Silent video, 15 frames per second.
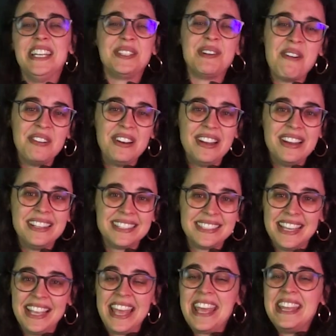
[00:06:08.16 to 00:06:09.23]
travelers,
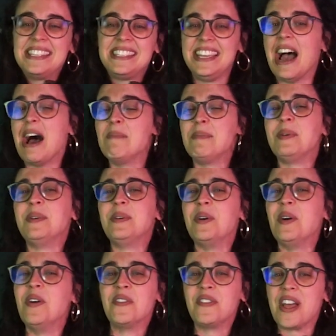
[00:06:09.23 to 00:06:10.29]
here's the apple
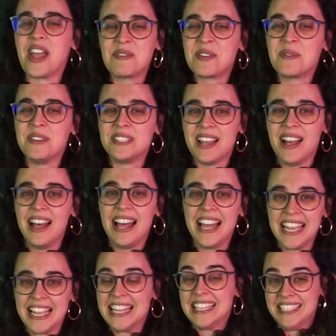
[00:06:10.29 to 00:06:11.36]
of everyone's
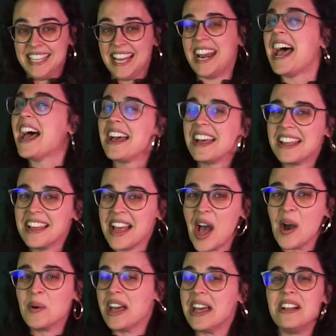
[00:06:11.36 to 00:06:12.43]
eye. Darach,
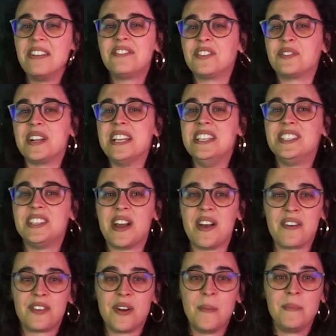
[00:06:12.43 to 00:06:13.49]
our elf ranger
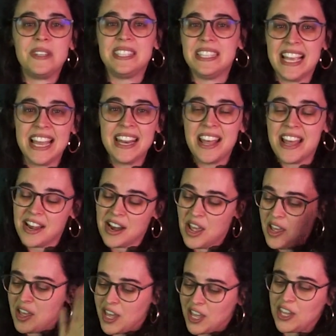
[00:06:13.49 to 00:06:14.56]
from Sÿenann.
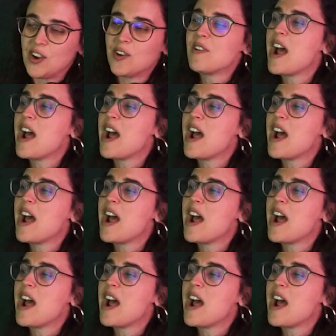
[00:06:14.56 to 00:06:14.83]
You're